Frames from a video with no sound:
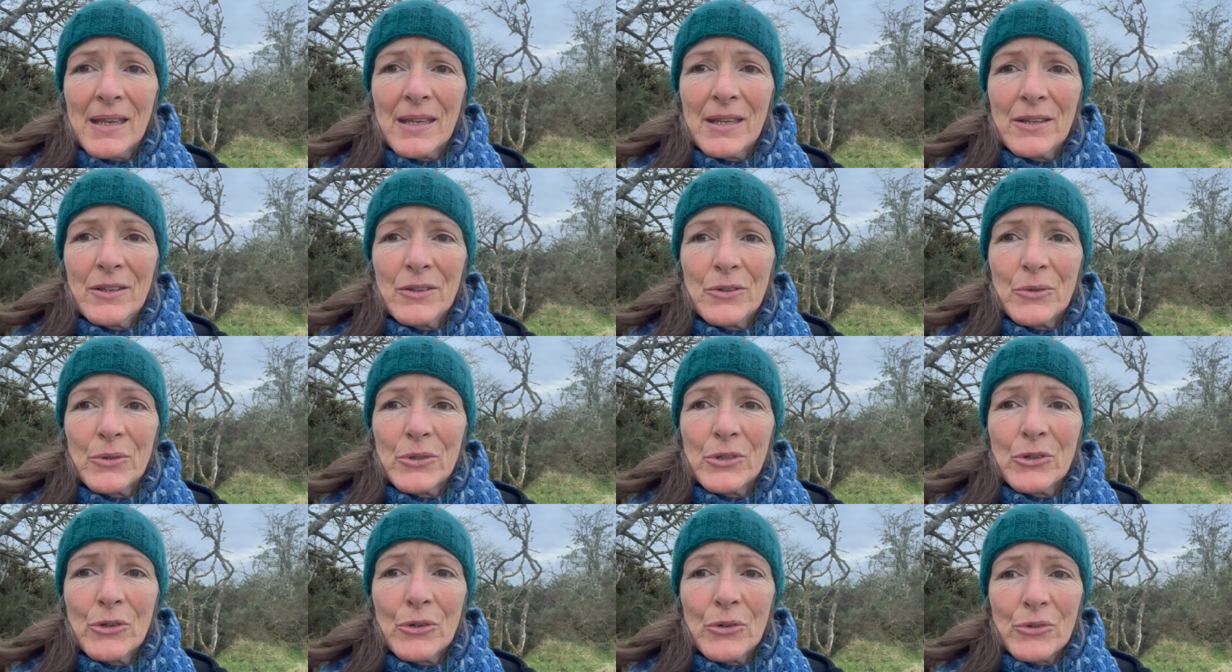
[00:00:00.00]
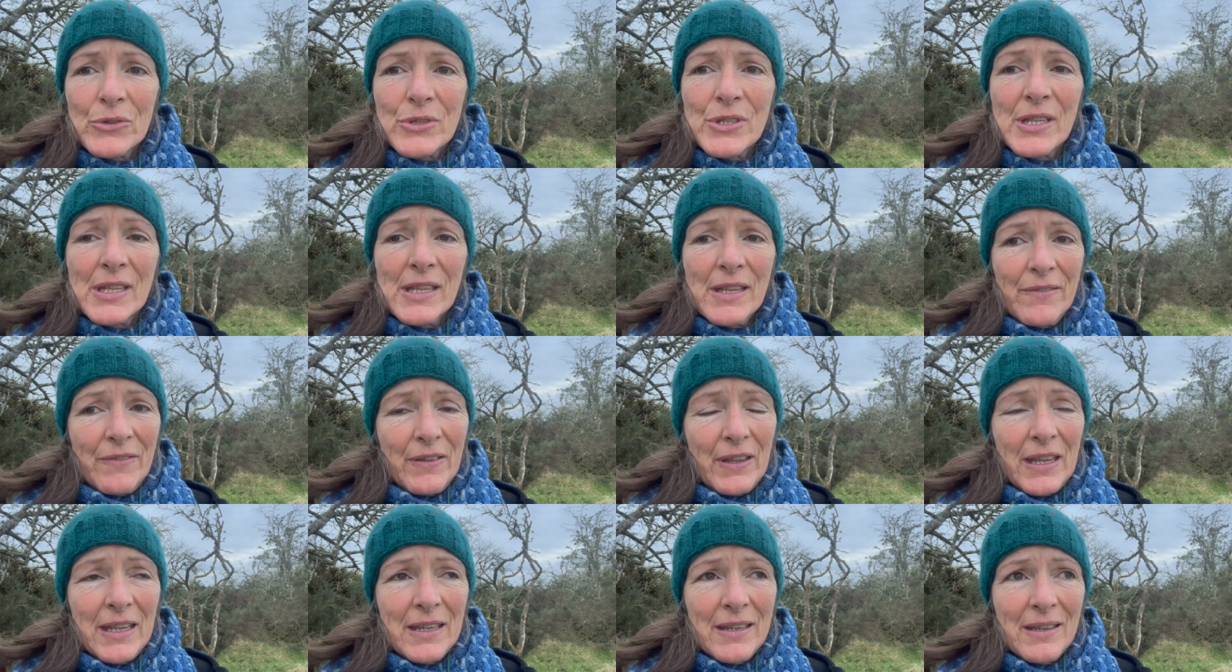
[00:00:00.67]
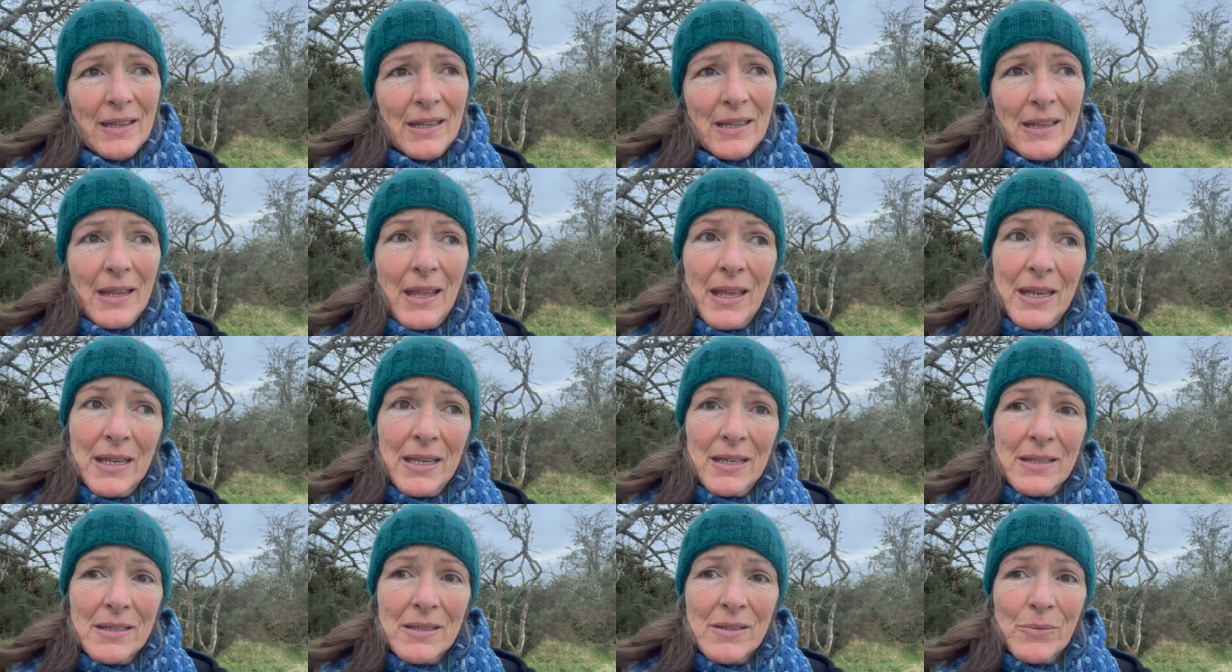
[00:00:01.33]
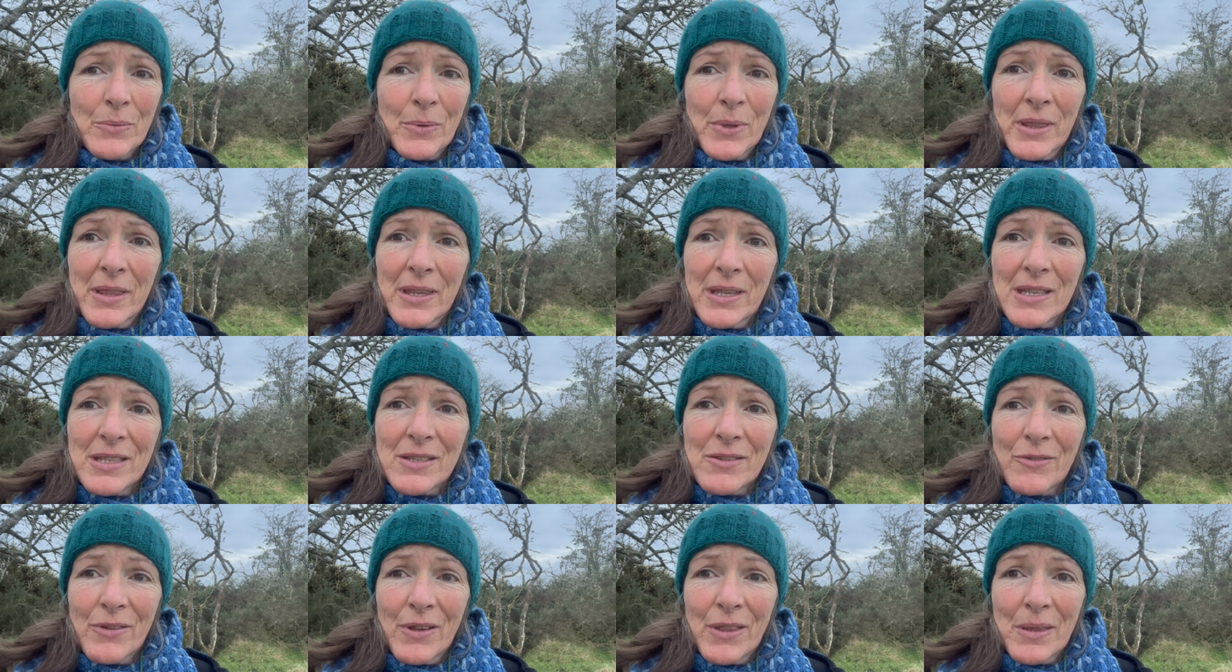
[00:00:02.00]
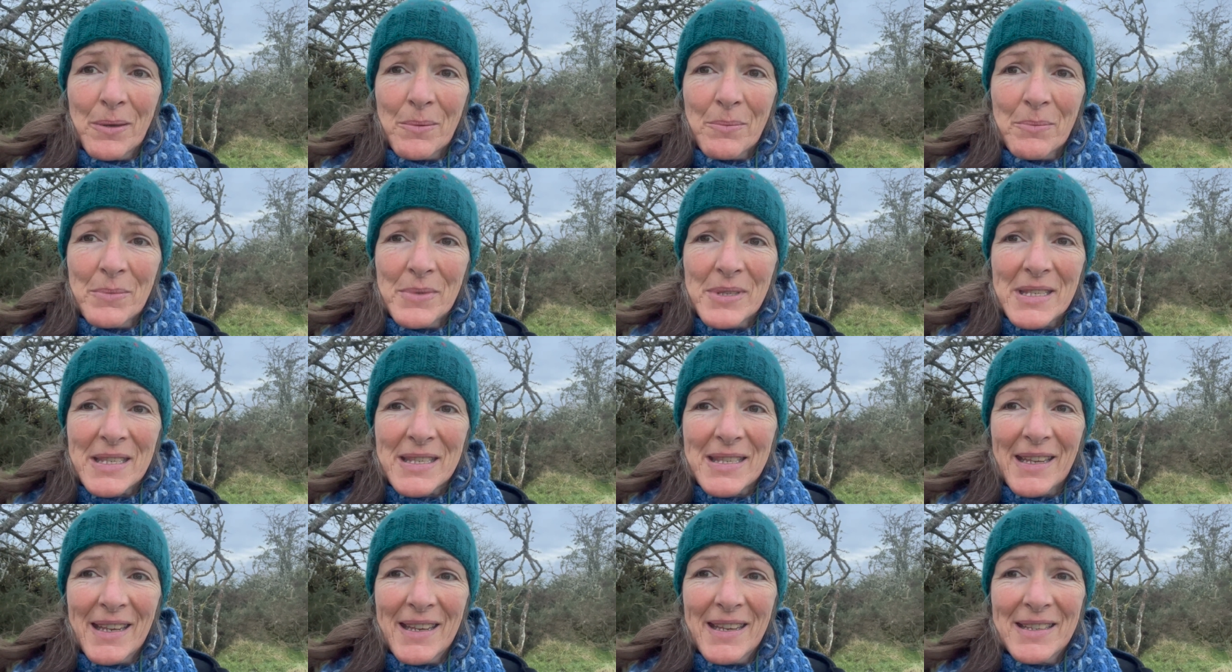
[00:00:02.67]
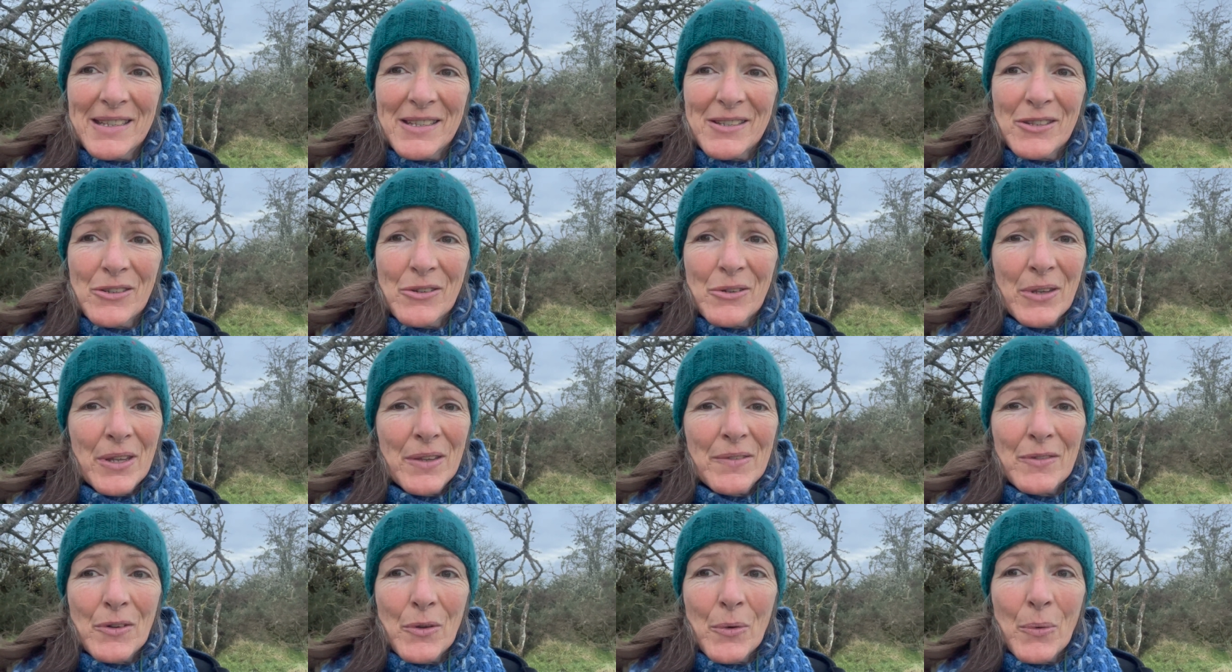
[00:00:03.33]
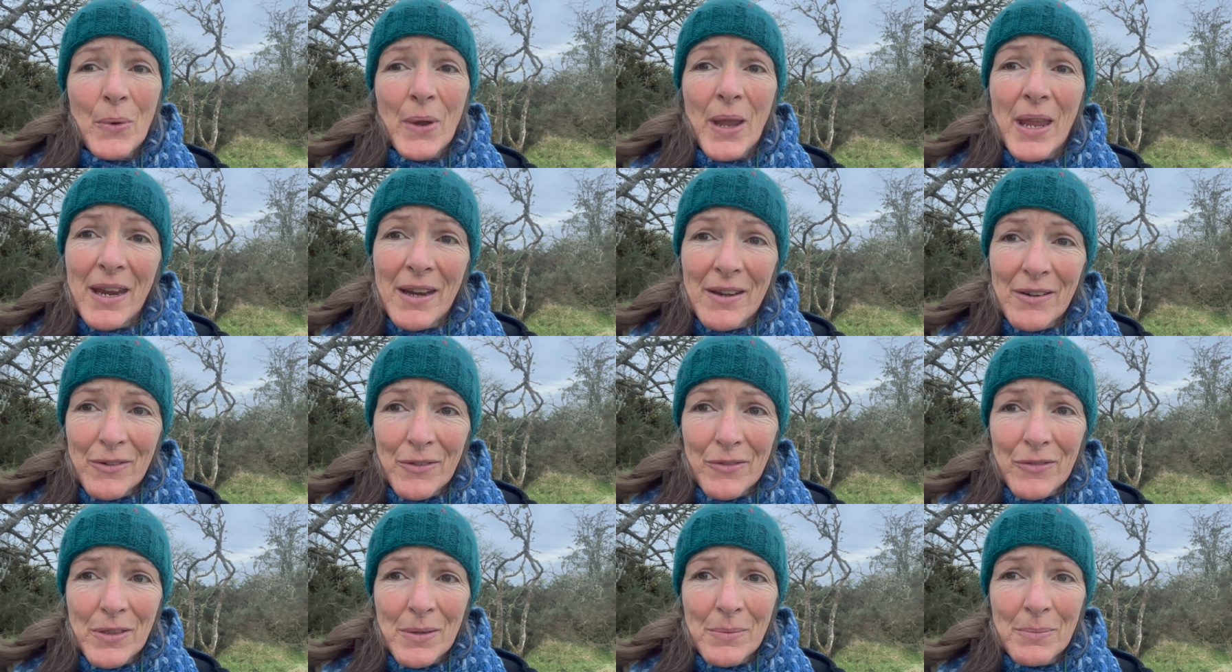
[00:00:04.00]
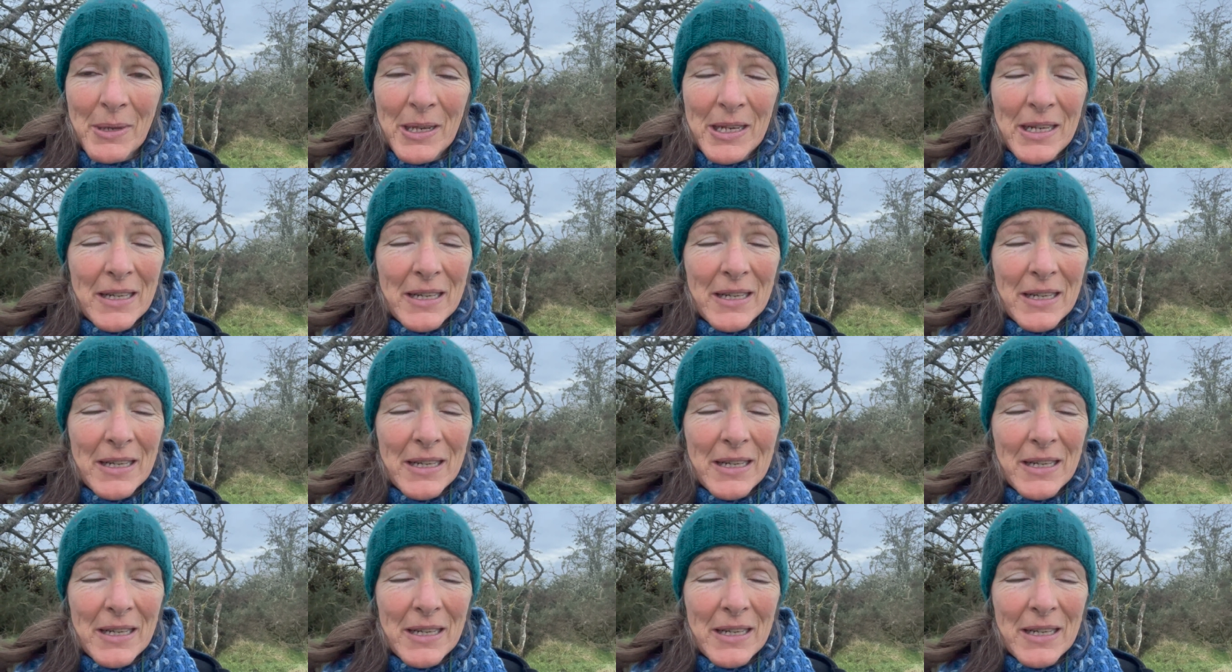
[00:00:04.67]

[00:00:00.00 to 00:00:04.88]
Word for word: you know, not living aligned with these rhythms and not even aware of them in